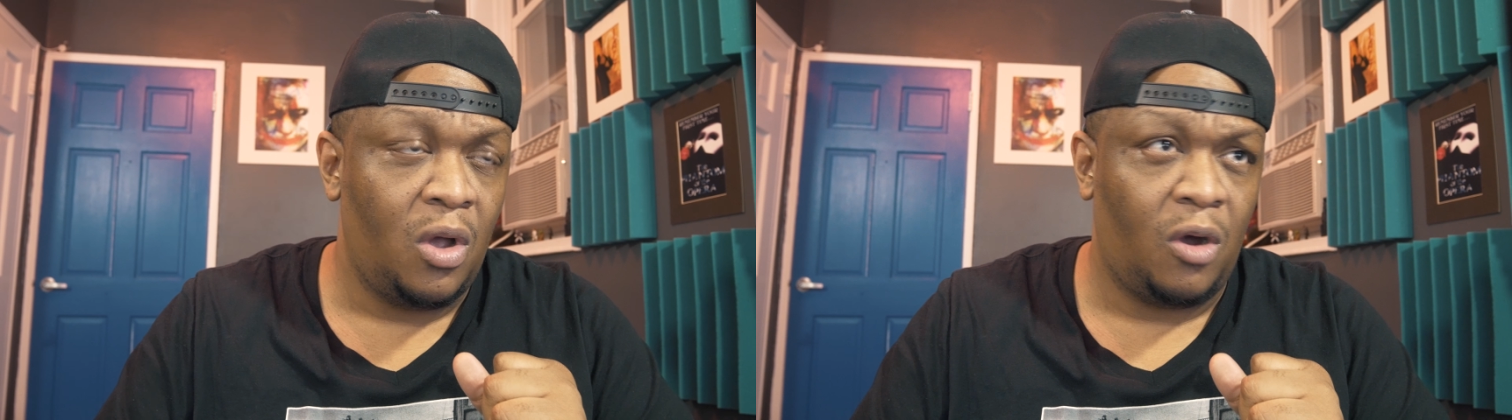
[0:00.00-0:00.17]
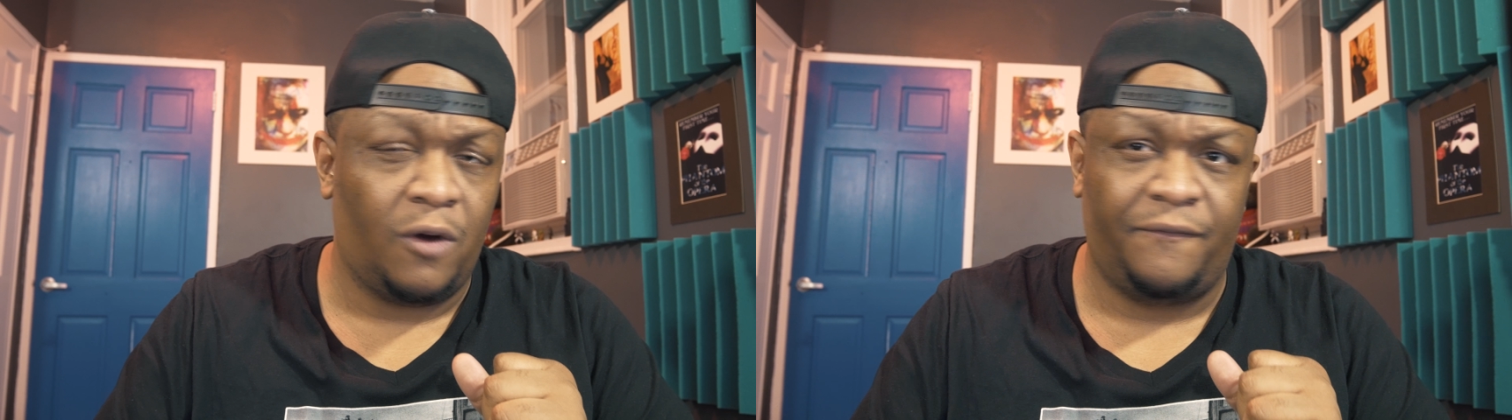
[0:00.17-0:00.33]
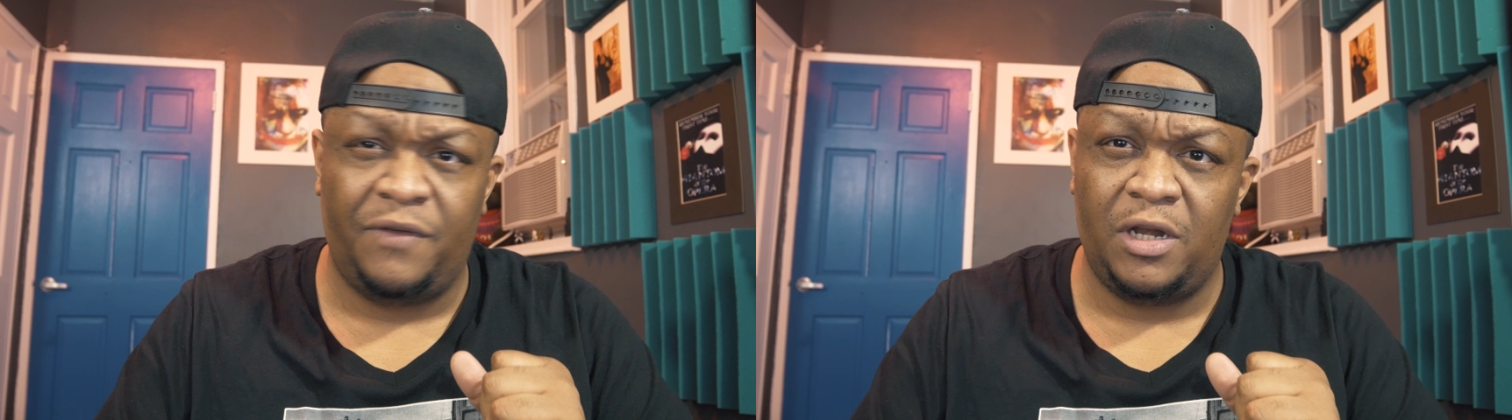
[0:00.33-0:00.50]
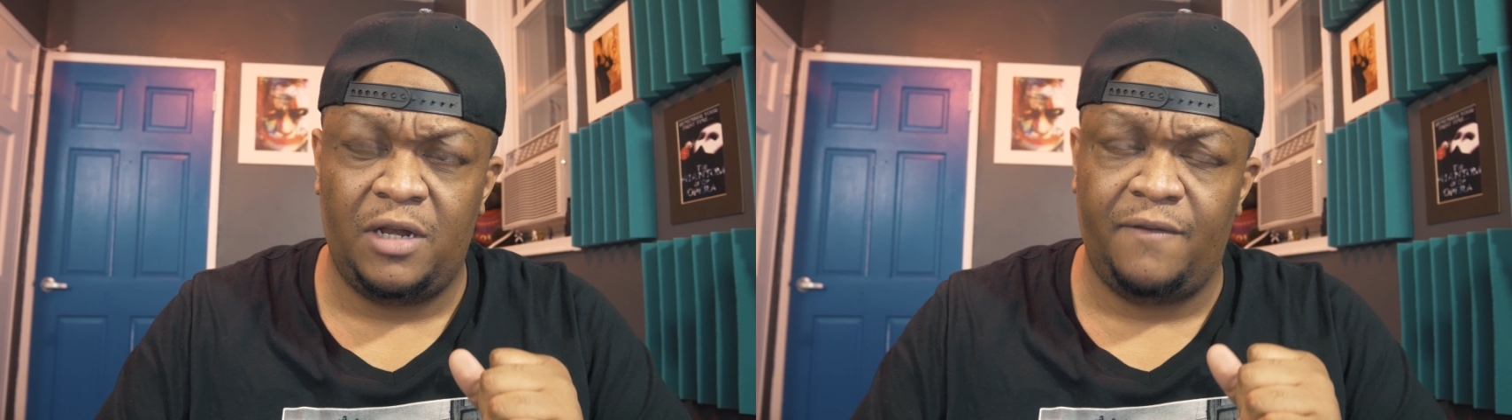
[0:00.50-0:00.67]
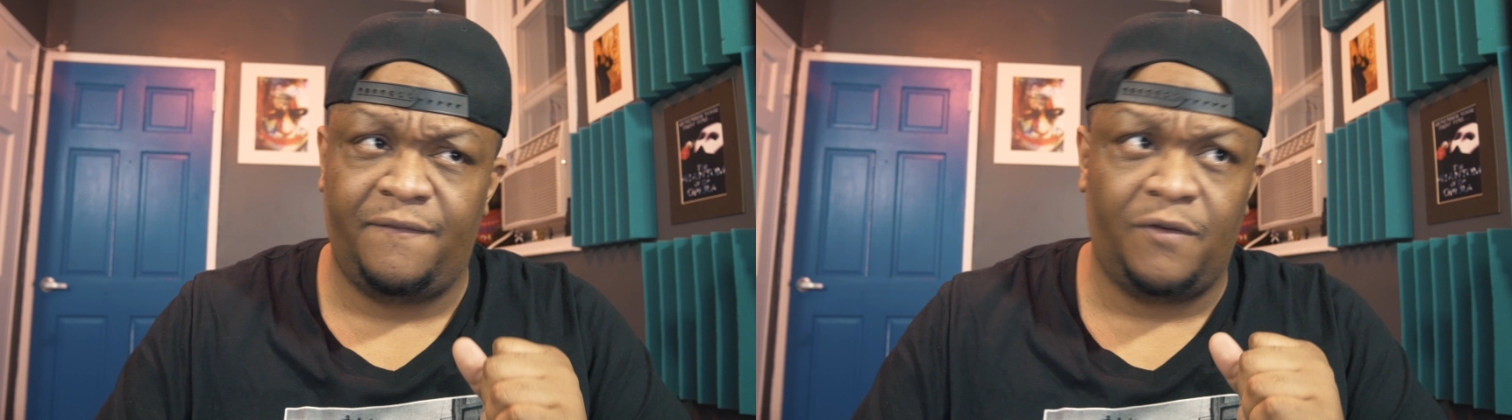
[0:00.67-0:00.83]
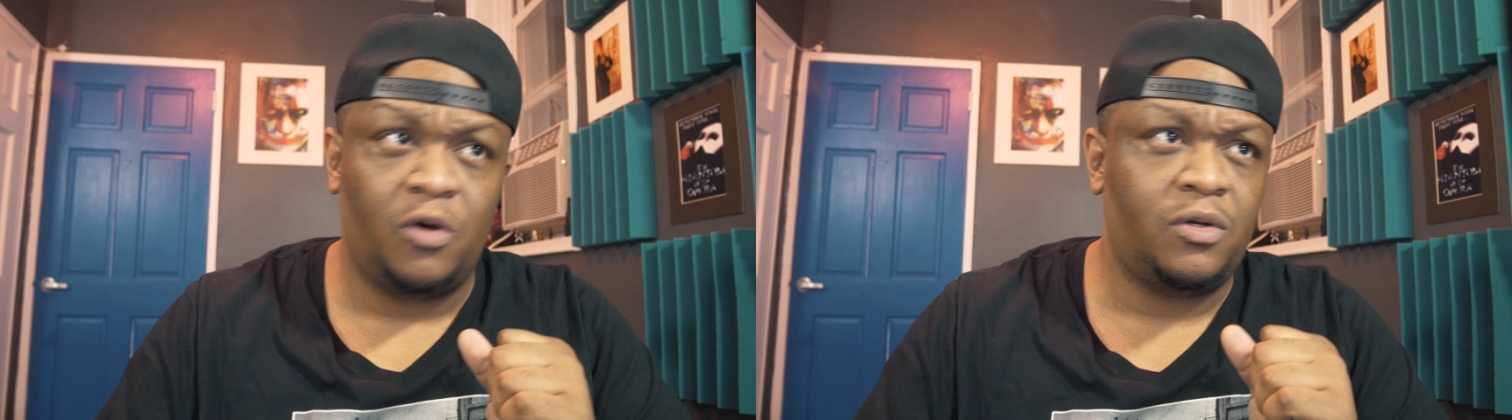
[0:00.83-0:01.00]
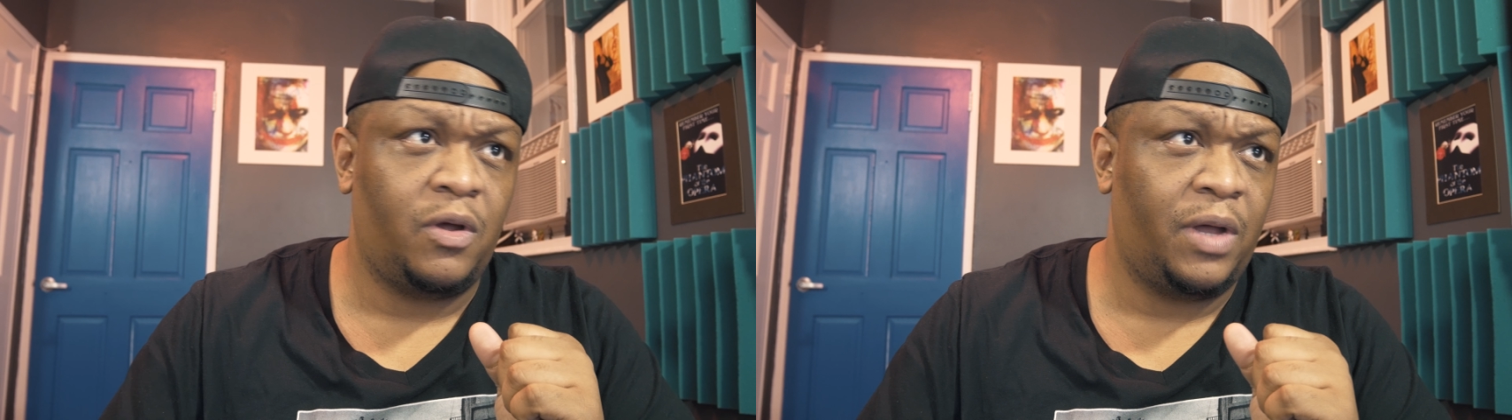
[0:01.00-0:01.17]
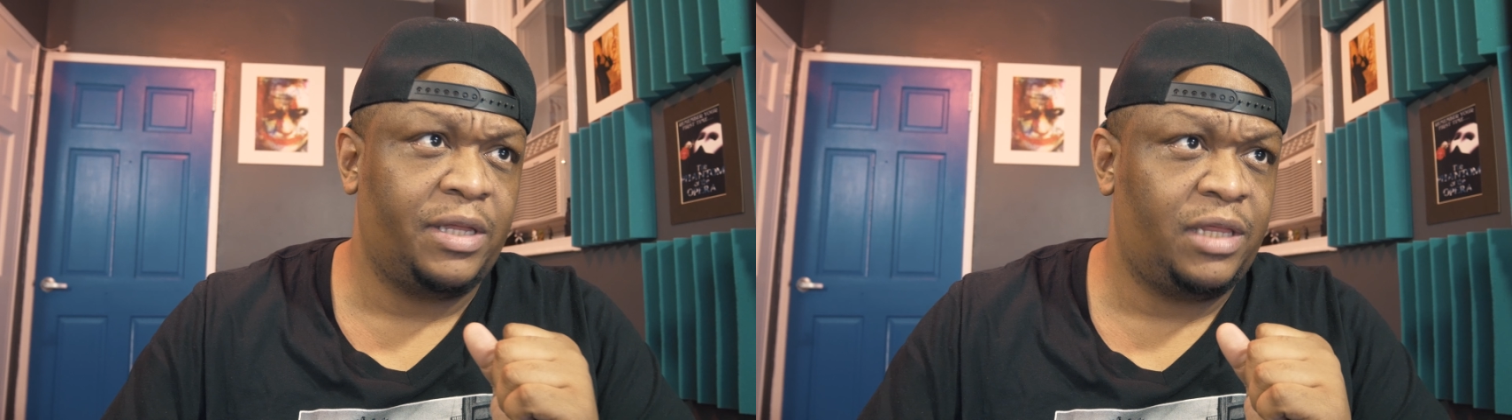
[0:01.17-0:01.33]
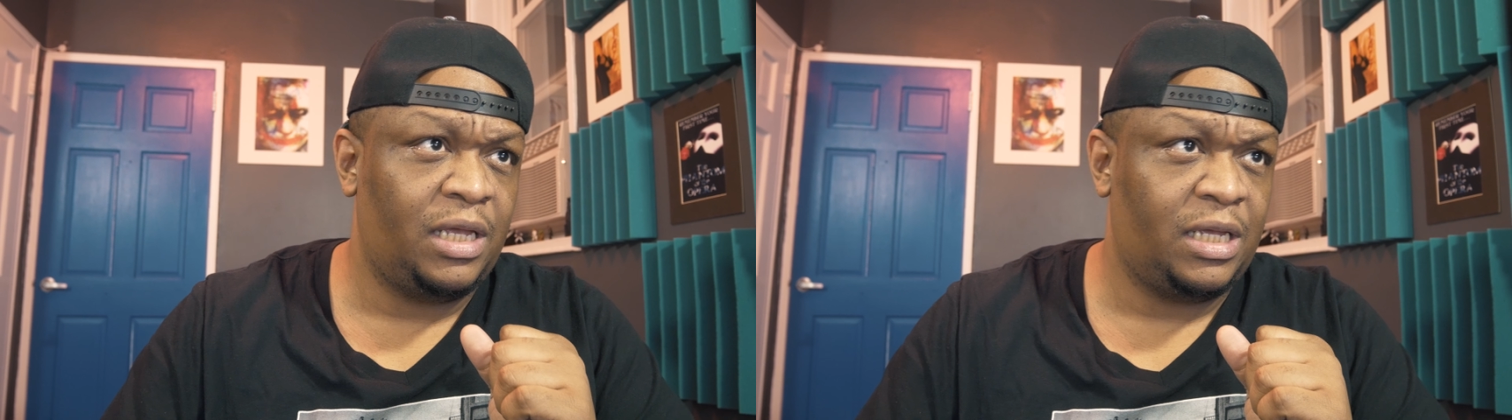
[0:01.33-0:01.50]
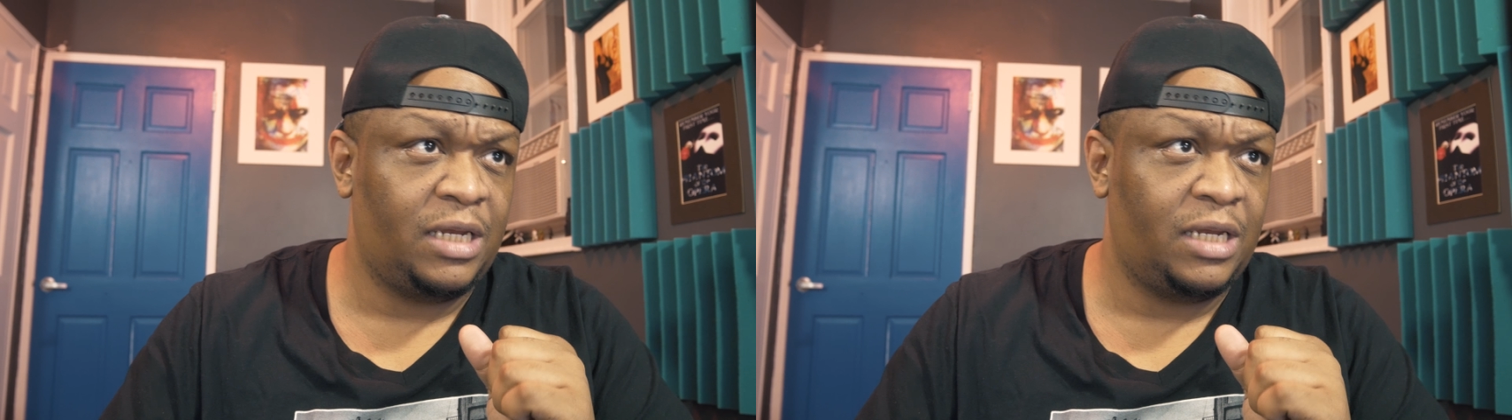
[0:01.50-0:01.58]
or Affinity Photo, I think.